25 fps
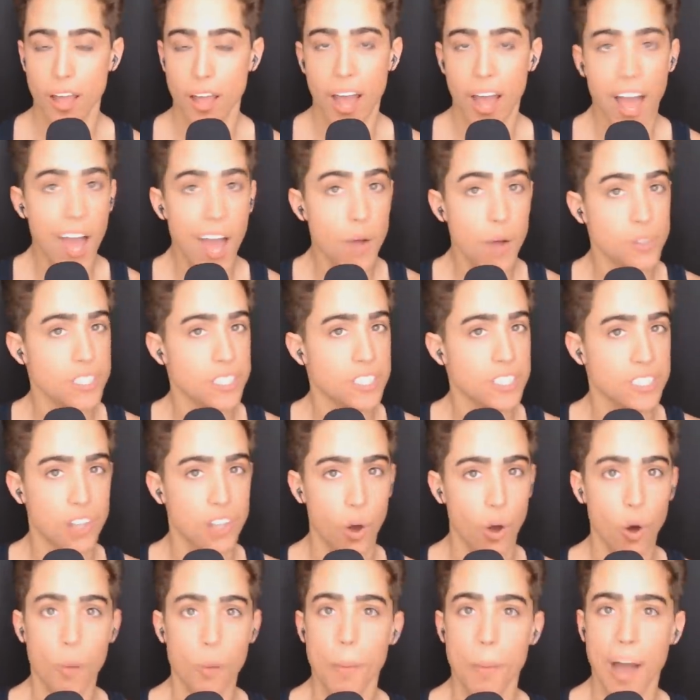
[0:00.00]
I would just
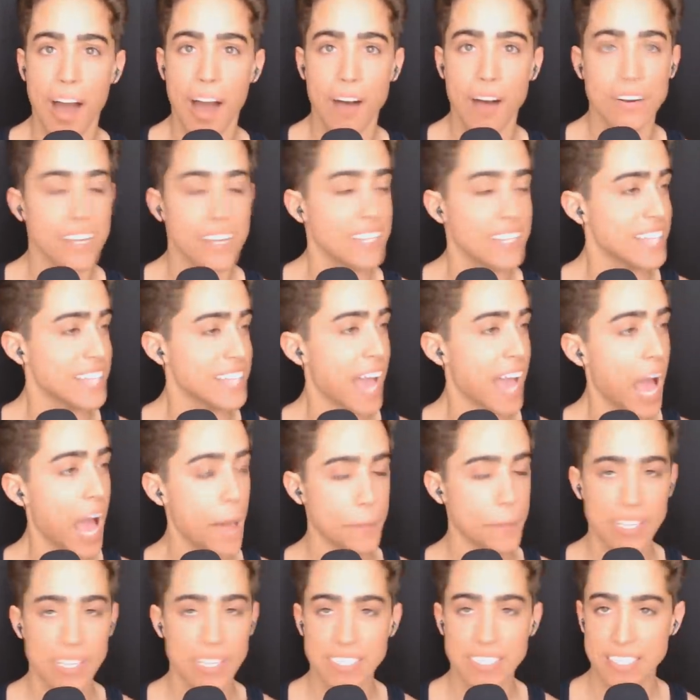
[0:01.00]
go about as
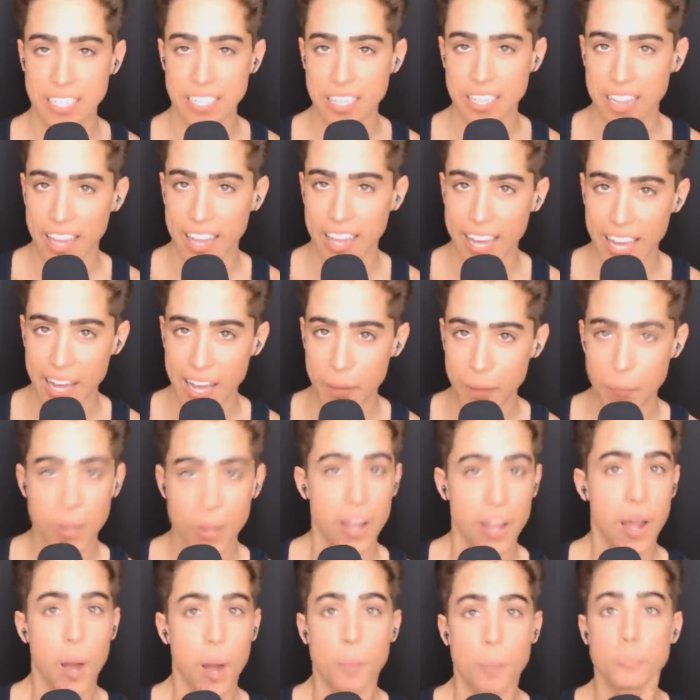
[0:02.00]
happy as a clam,
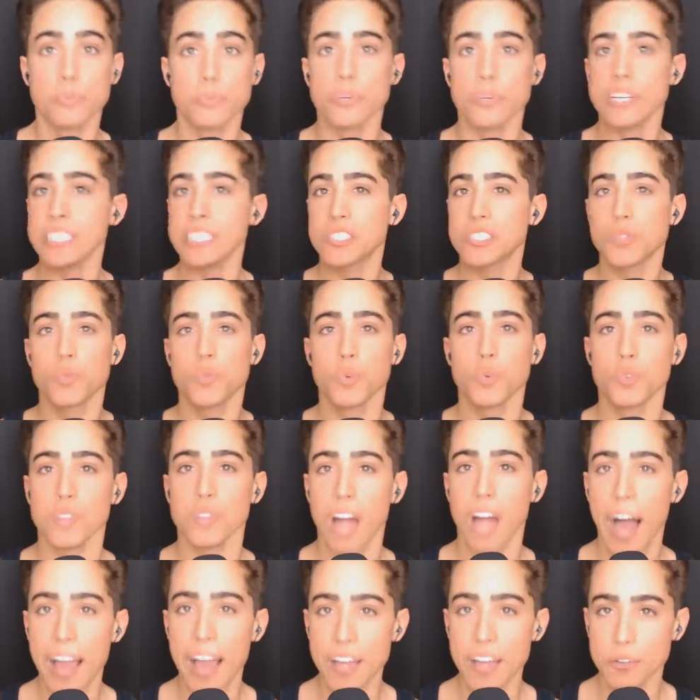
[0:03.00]
breeze through
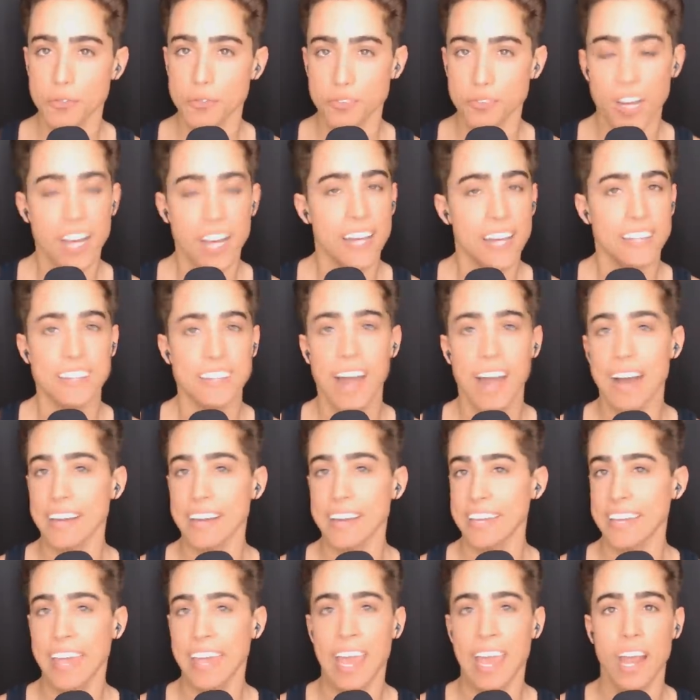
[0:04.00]
life, not a
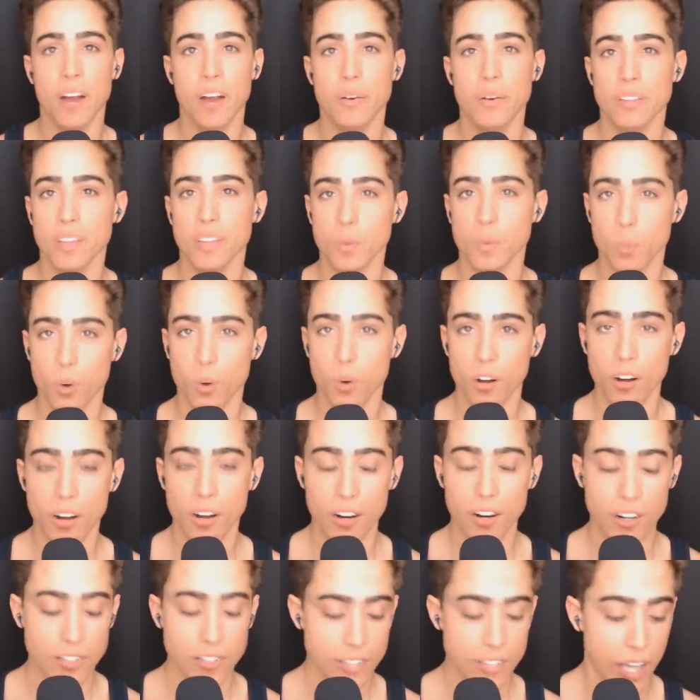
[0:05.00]
care in the
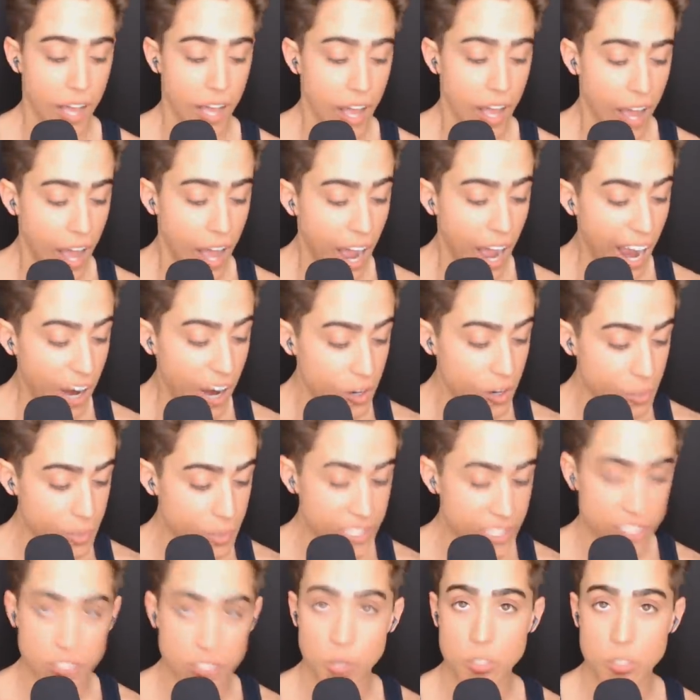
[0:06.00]
world. I would
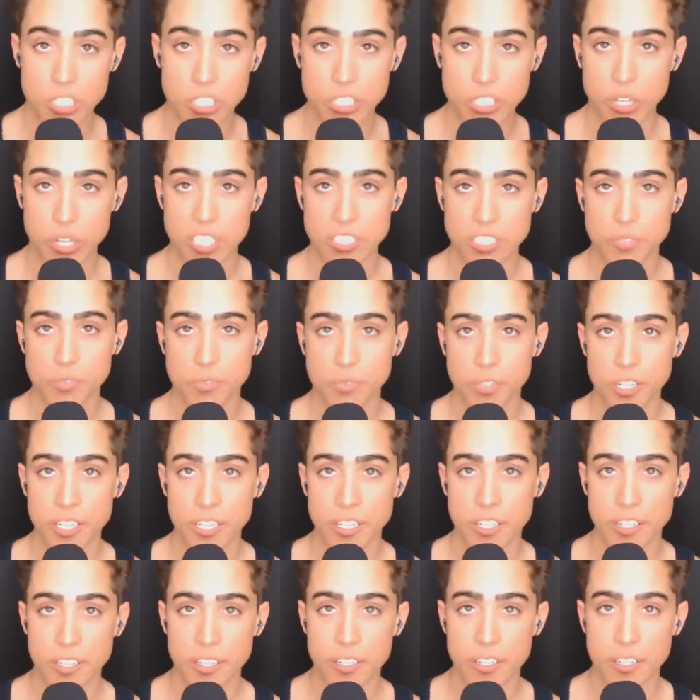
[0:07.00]
be so
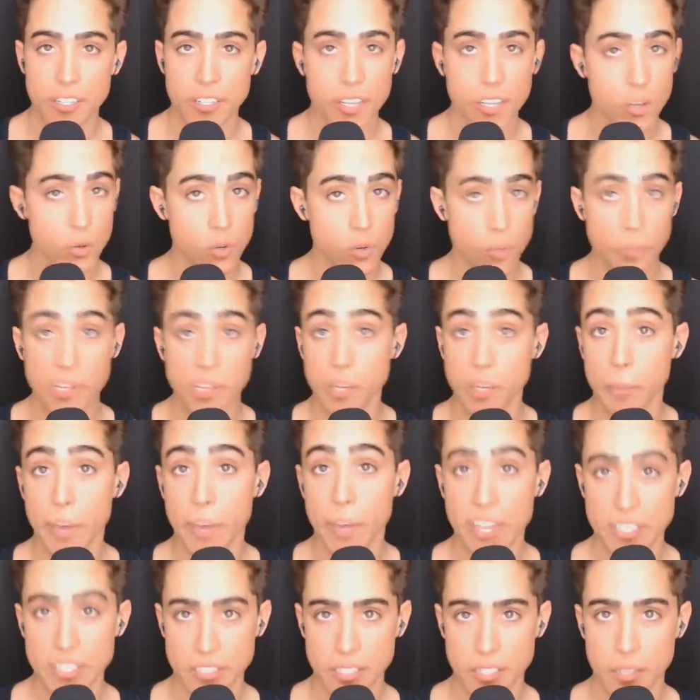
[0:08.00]
stress-free. It would be
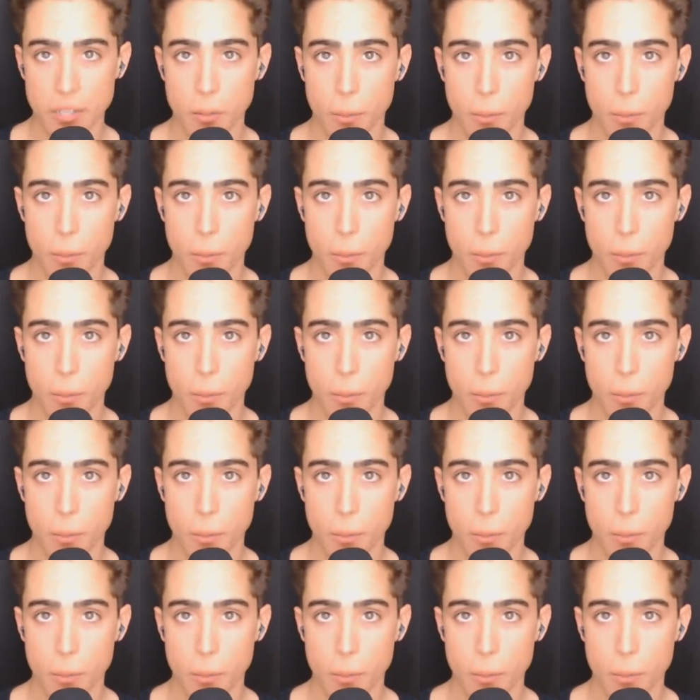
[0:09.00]
amazing.